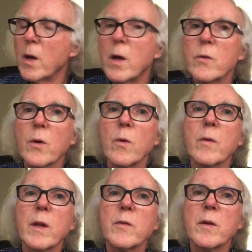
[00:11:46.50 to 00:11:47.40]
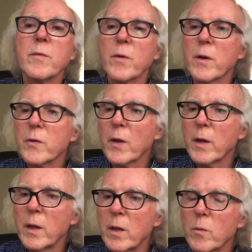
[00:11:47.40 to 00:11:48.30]
So that's it for
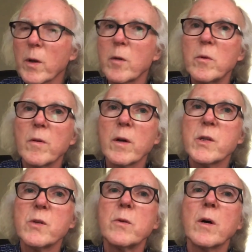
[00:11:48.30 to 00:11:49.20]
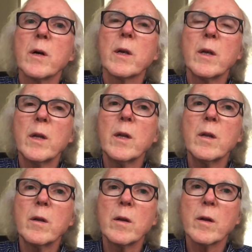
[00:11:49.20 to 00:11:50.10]
Asahi, and we're going to move on to
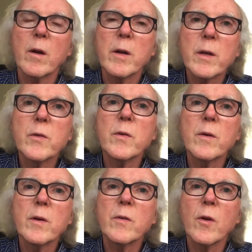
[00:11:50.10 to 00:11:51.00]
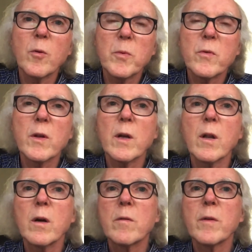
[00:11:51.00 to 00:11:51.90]
Kirin in our next series. I hope you stick
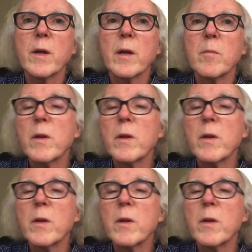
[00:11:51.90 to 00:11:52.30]
along for that.